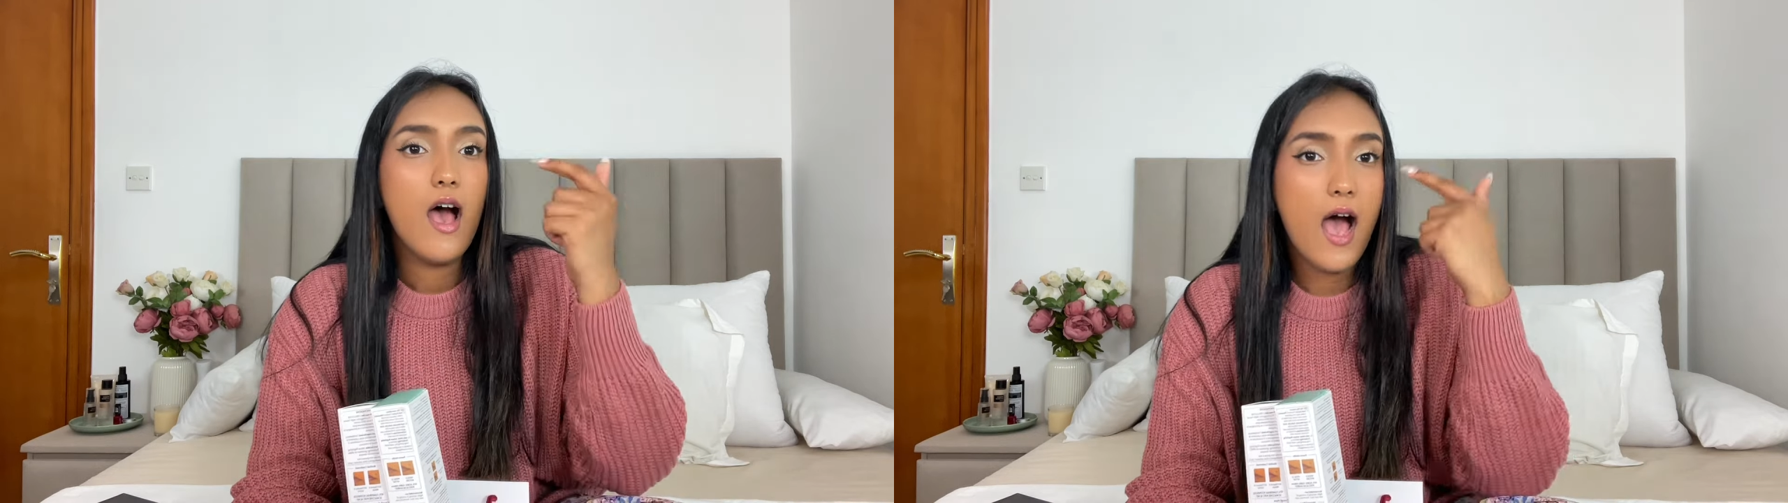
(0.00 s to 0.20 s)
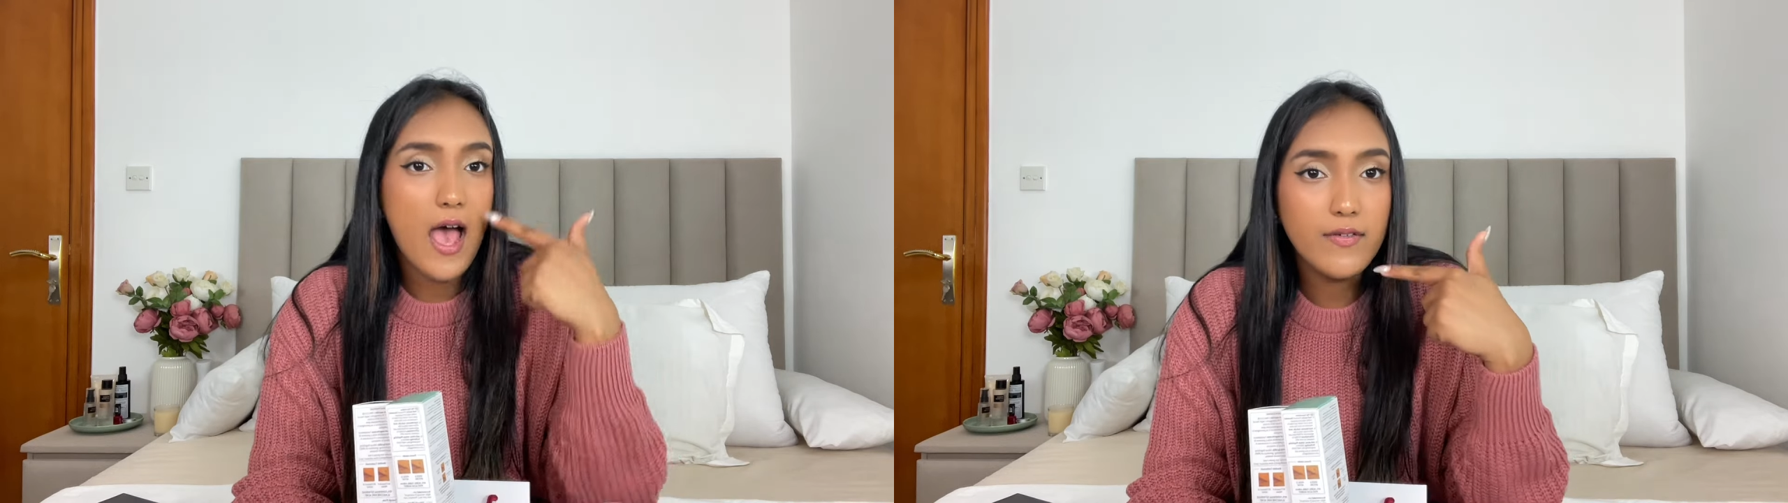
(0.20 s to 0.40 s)

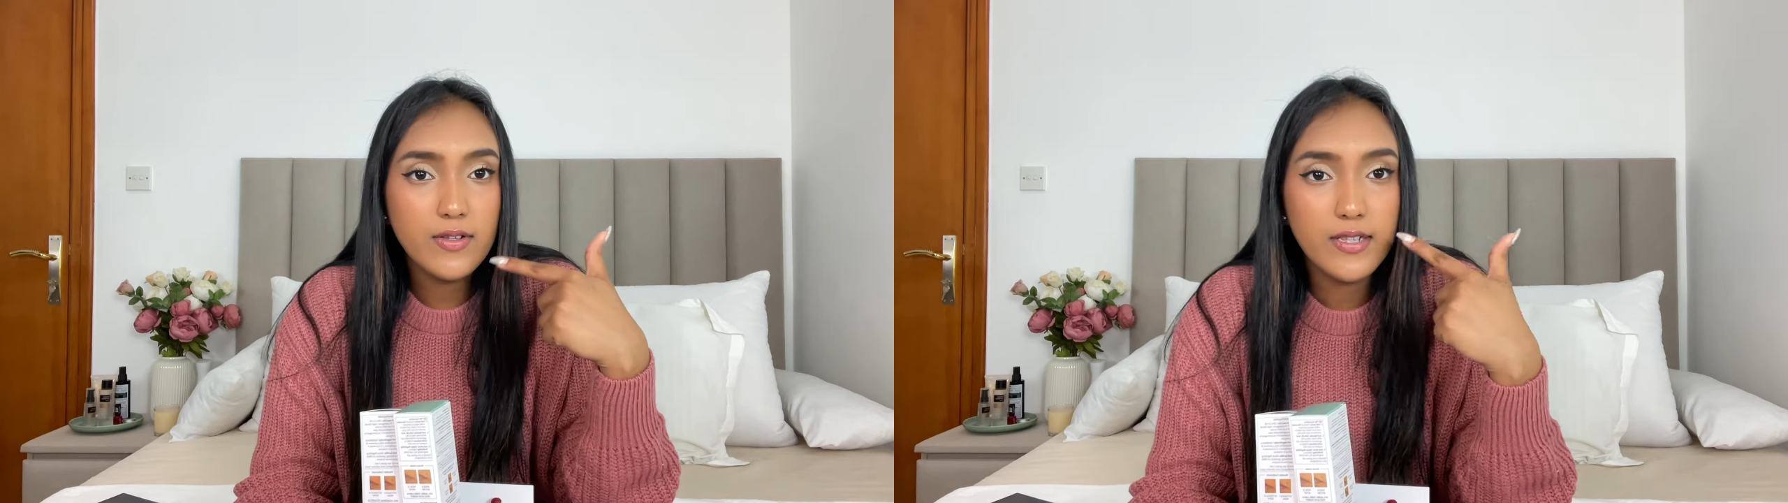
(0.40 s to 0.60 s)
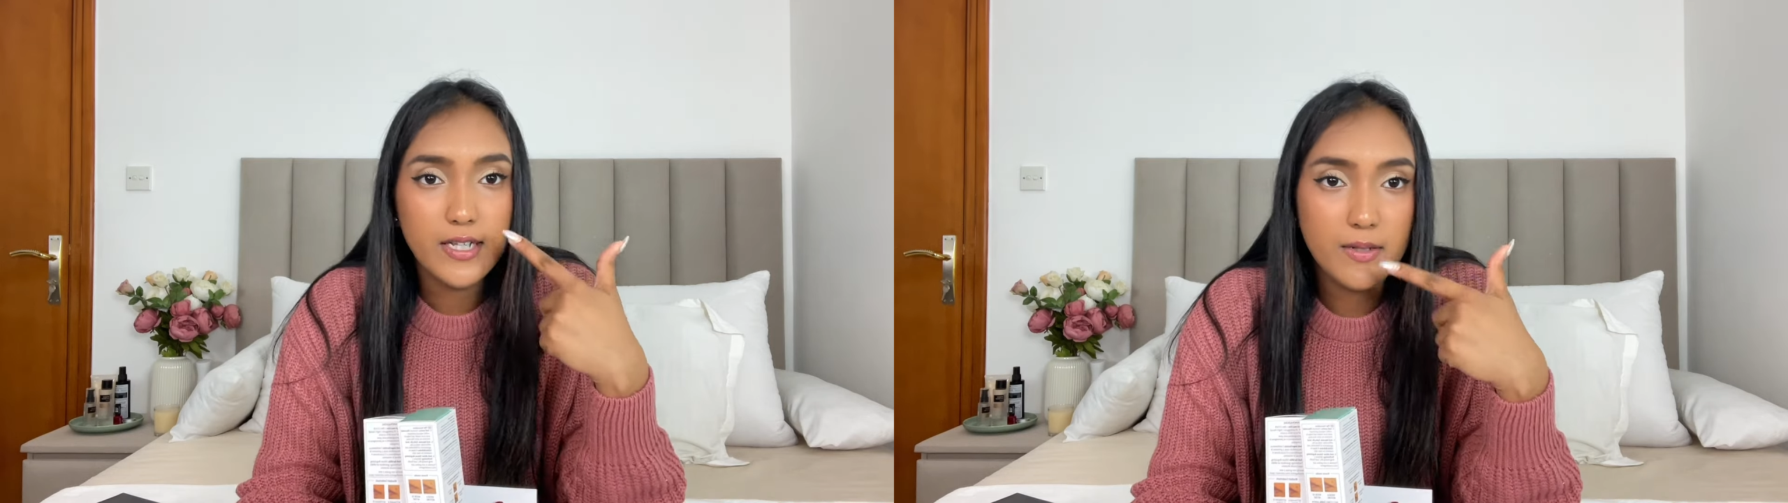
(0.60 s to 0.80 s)
I have a
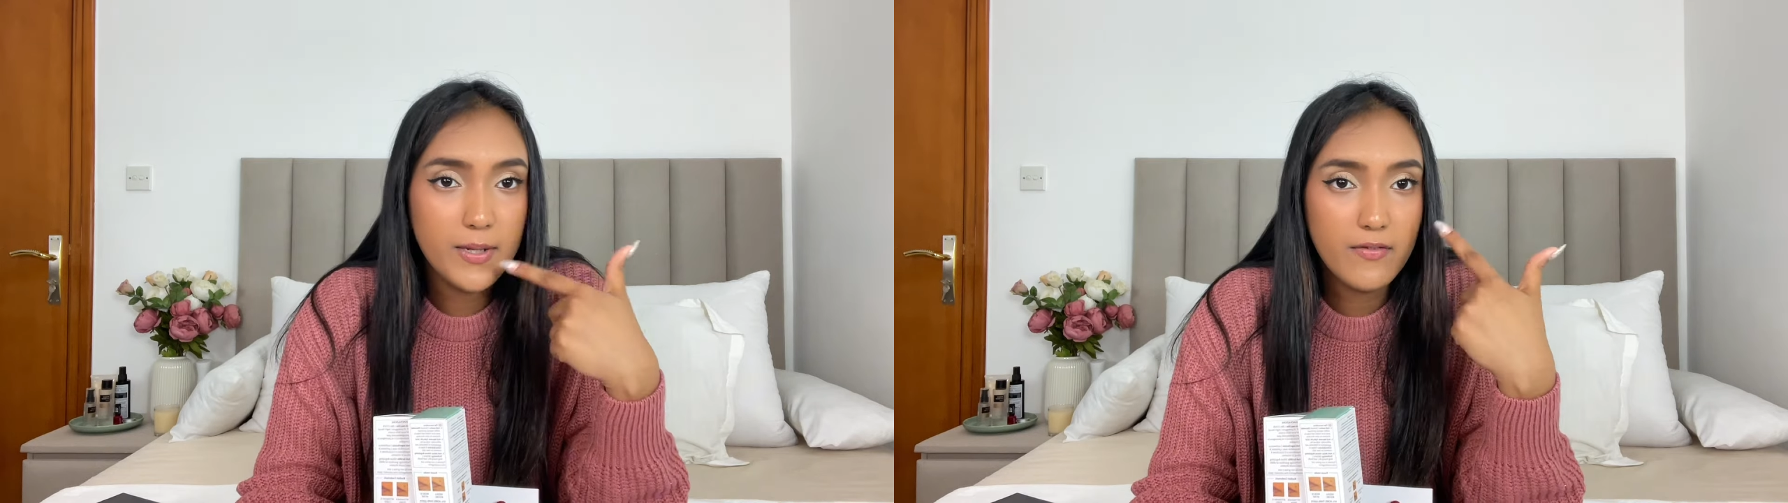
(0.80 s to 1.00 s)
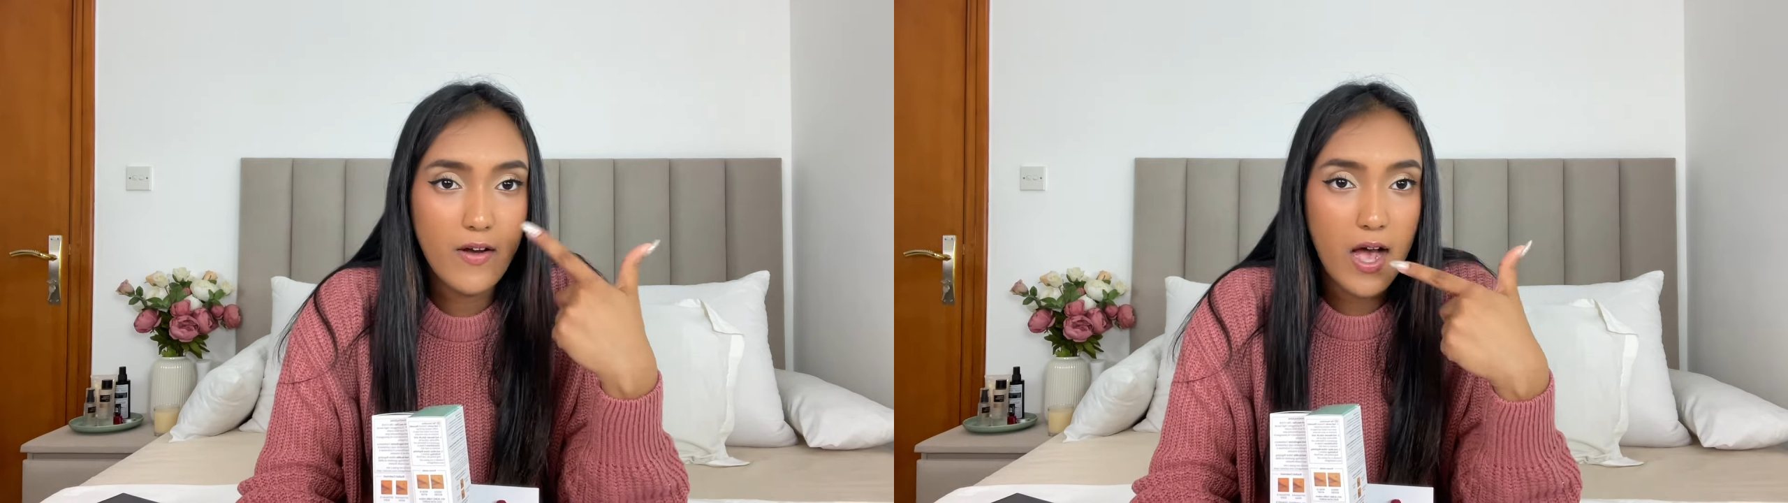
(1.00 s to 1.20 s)
little bit of